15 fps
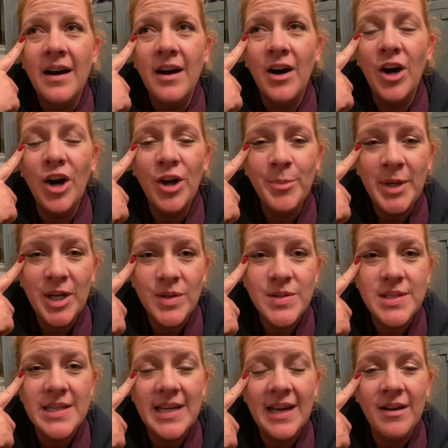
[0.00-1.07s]

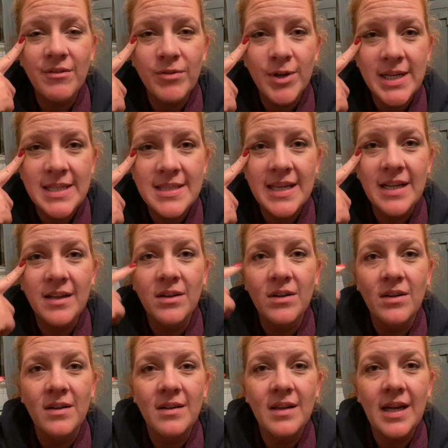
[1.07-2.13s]
Almost every
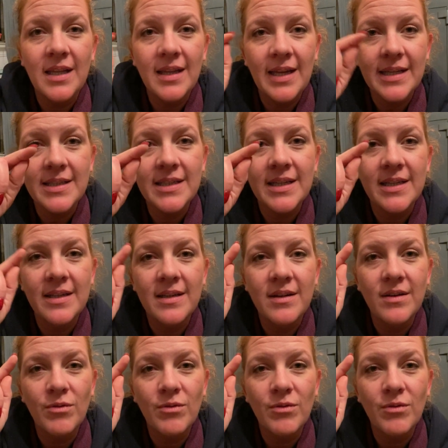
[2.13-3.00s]
single elected